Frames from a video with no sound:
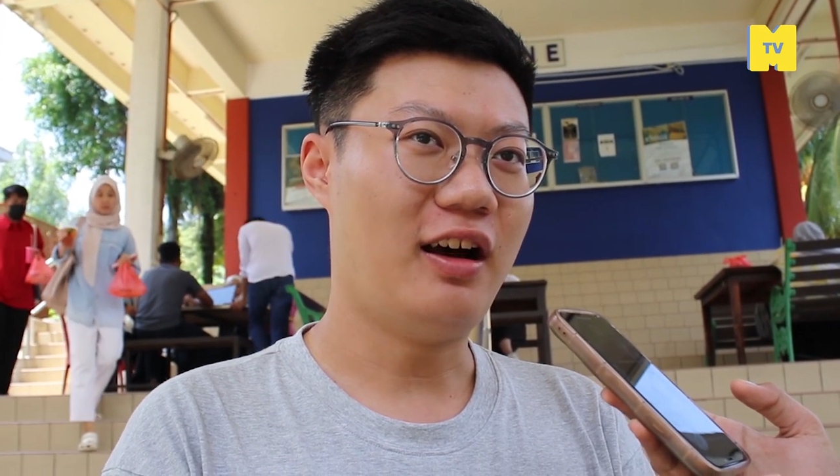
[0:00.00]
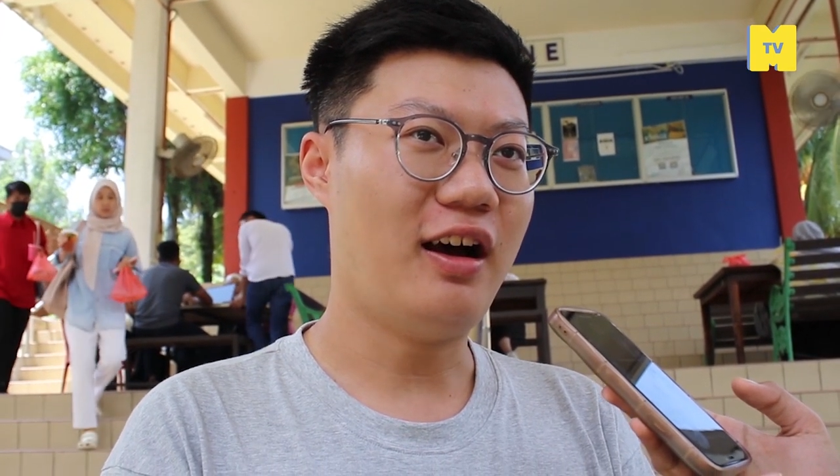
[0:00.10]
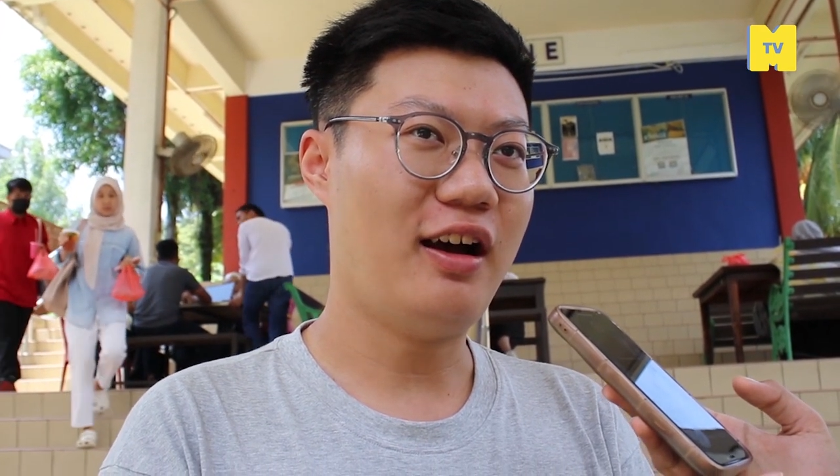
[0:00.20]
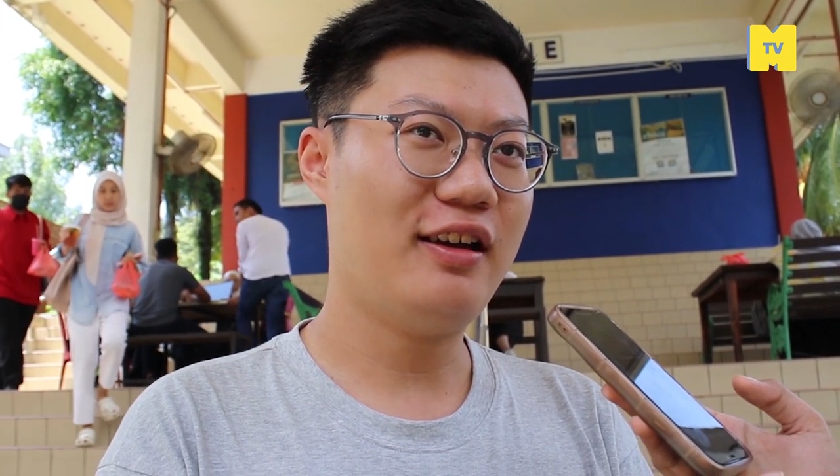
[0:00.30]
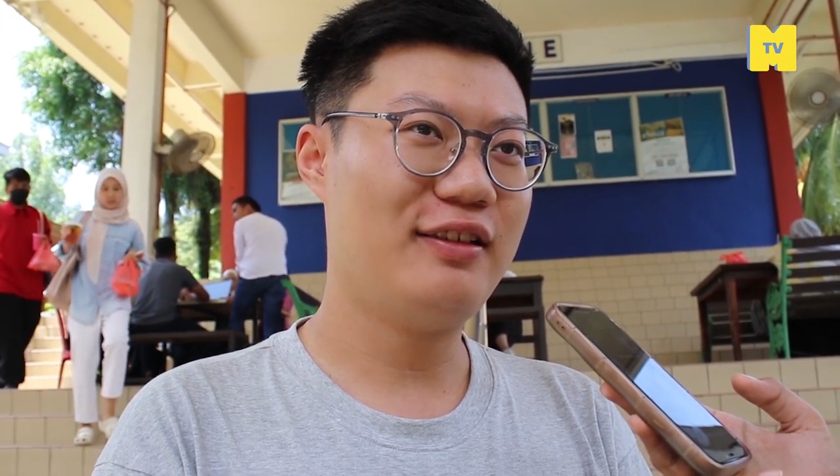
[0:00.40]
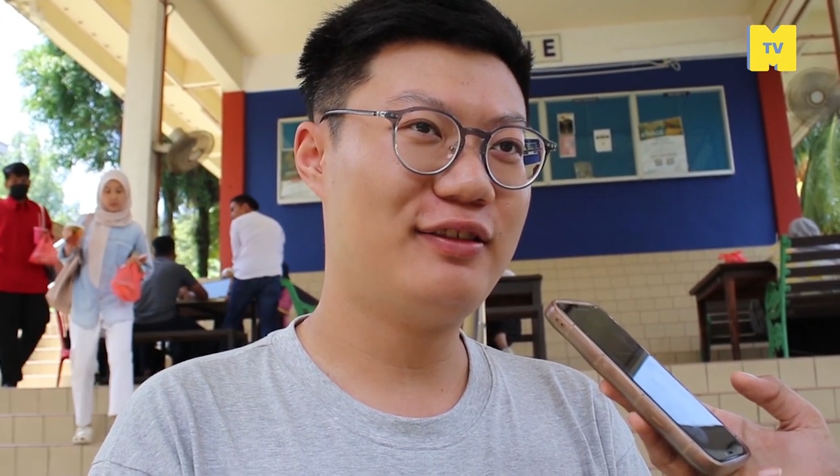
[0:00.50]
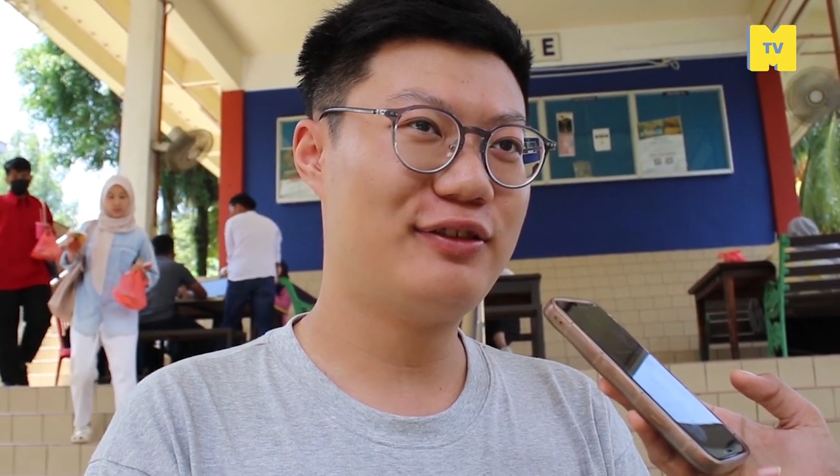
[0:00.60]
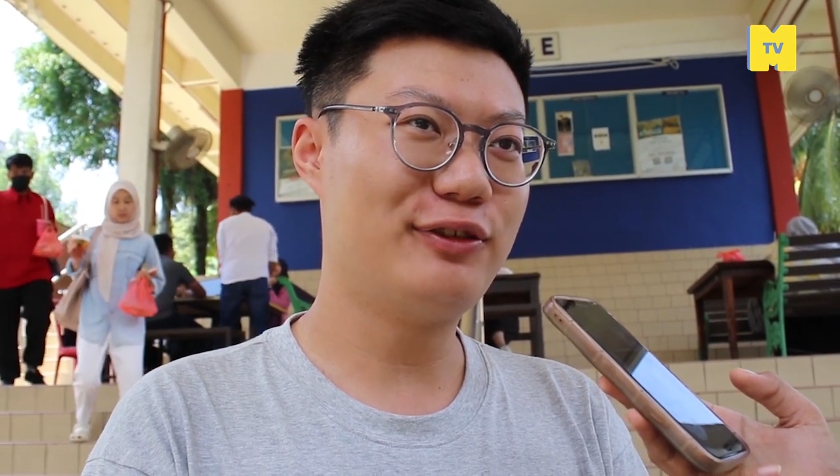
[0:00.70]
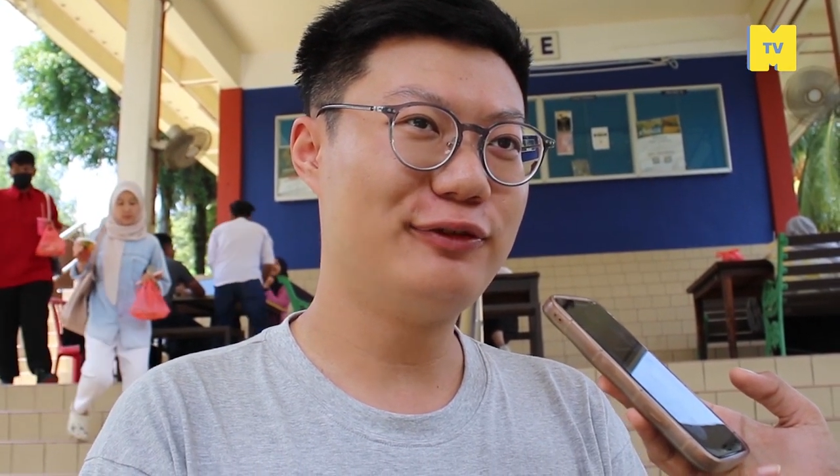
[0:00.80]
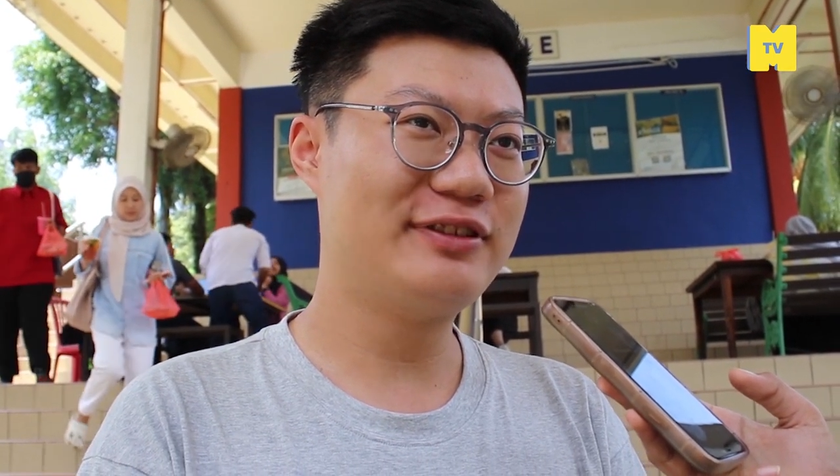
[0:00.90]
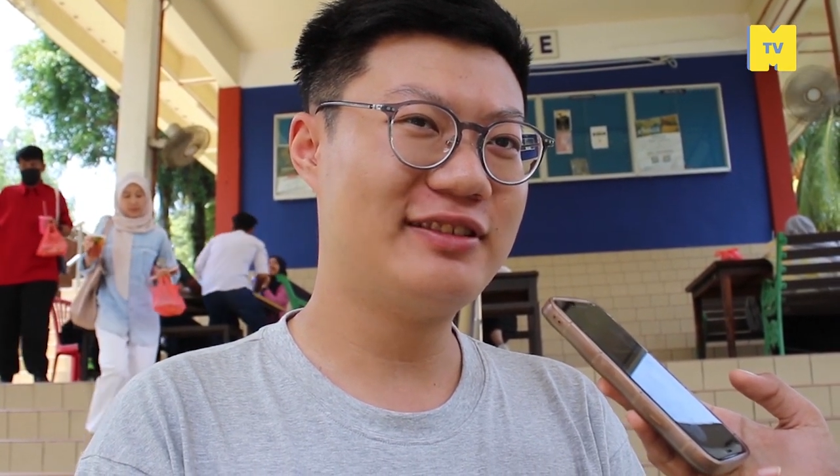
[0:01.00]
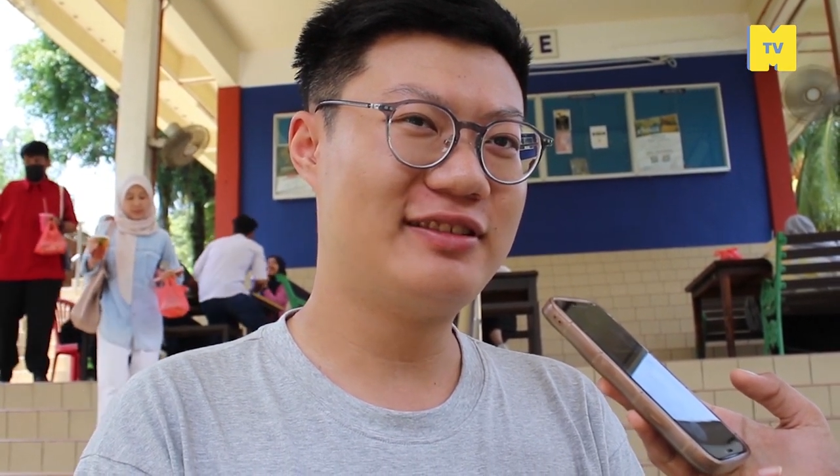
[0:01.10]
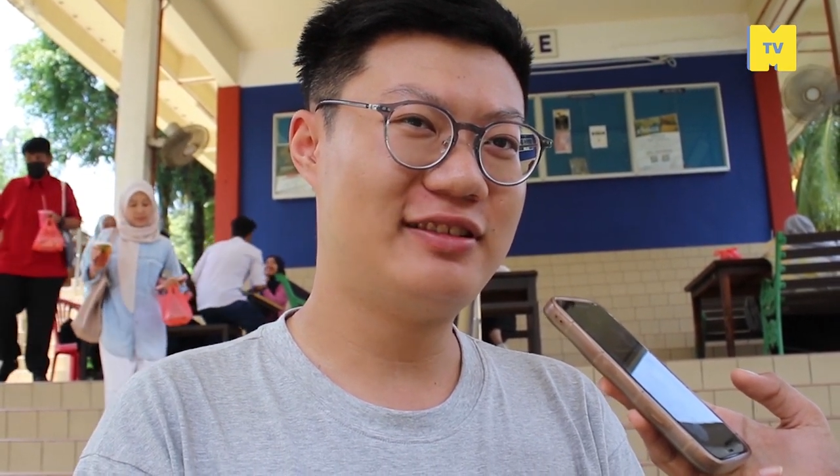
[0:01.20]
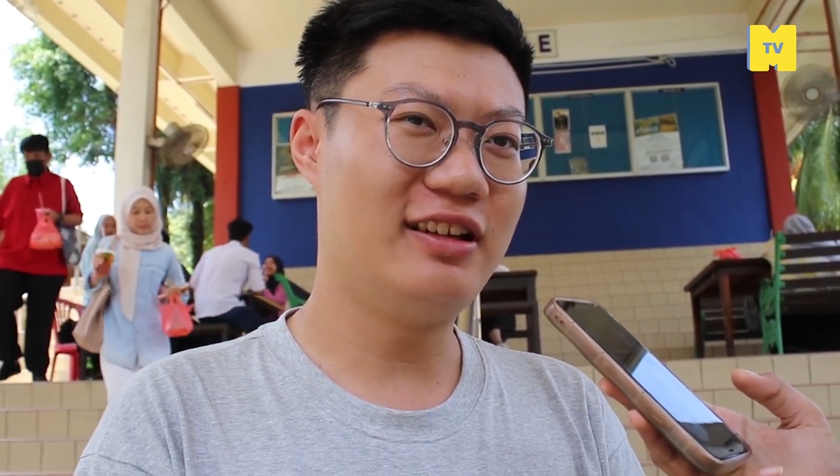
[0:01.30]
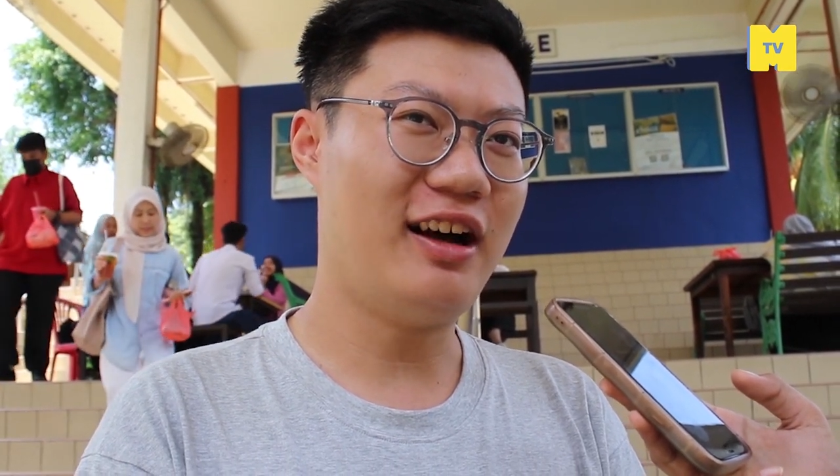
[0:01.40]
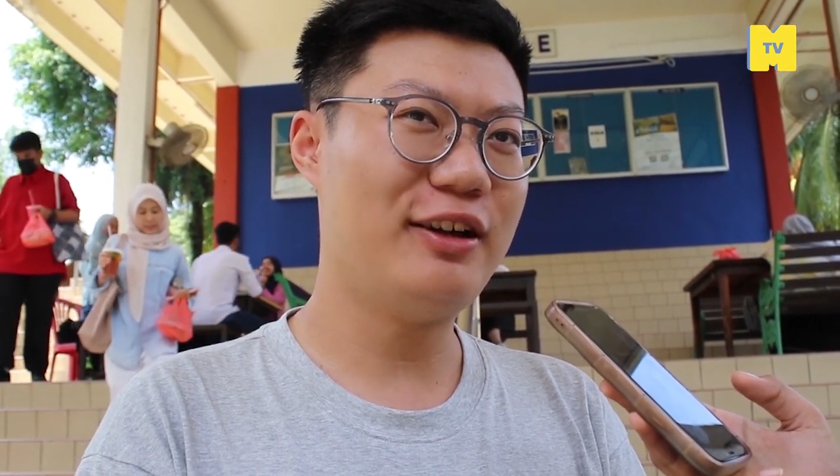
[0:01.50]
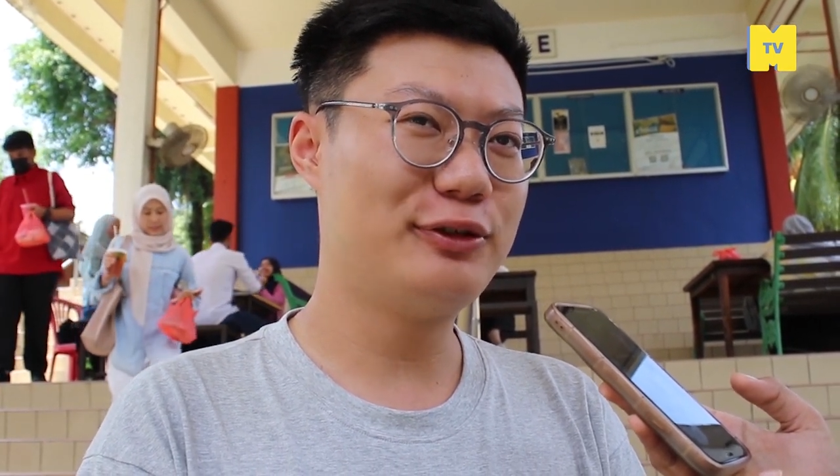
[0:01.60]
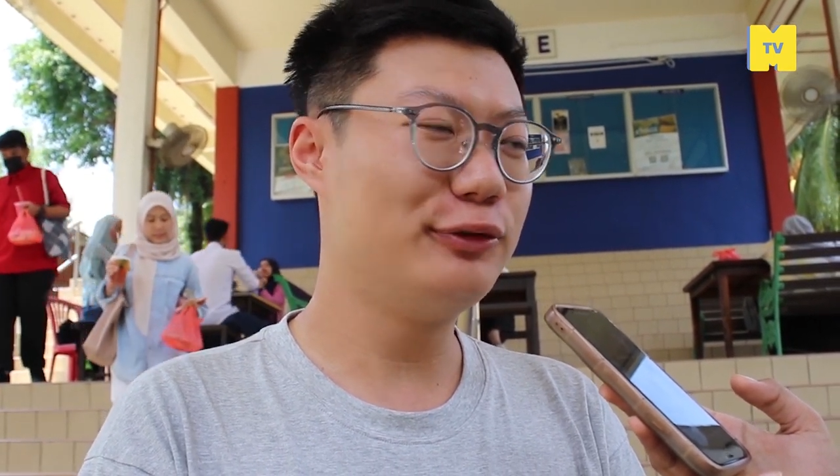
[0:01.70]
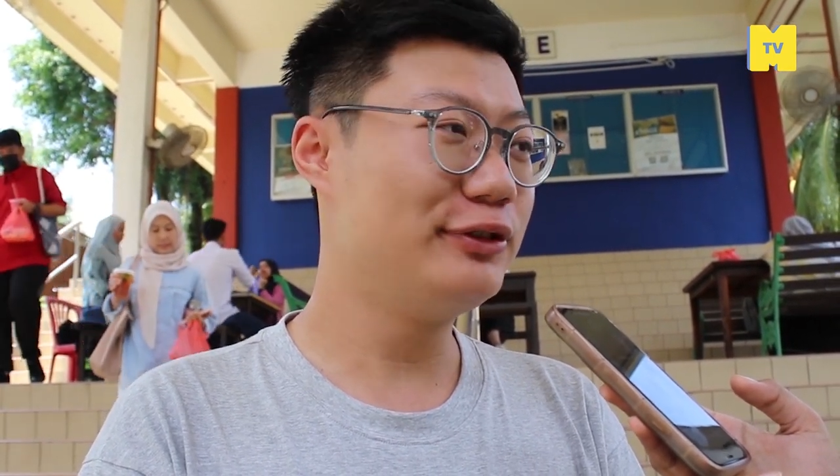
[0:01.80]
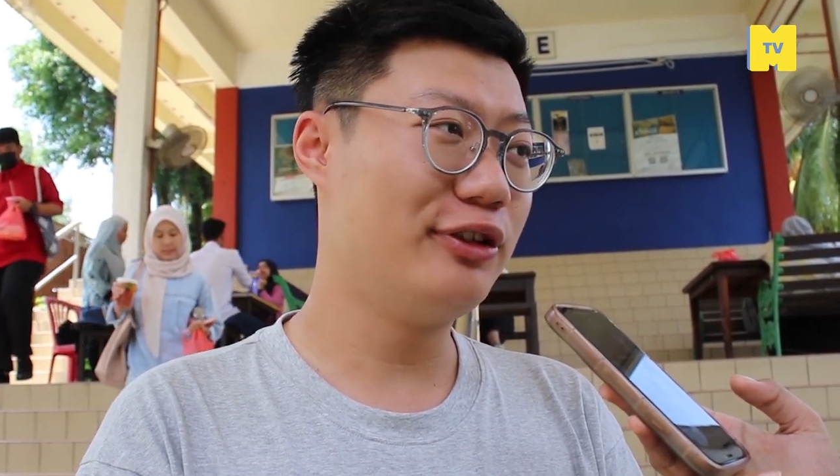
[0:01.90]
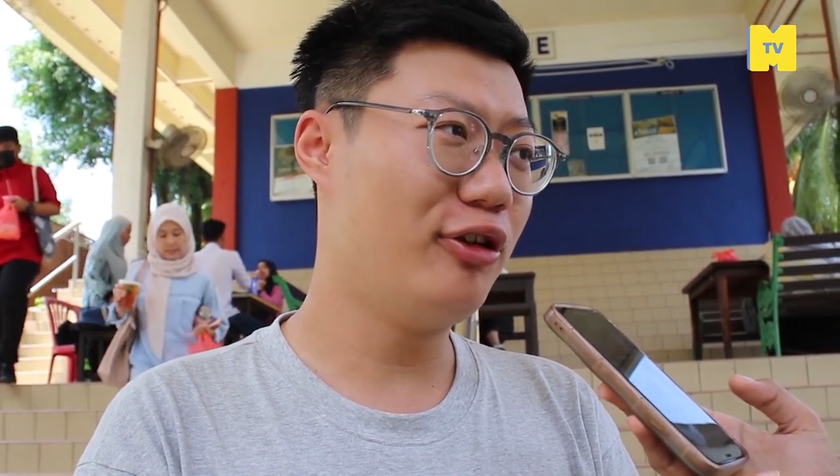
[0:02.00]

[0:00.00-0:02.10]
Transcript: I don't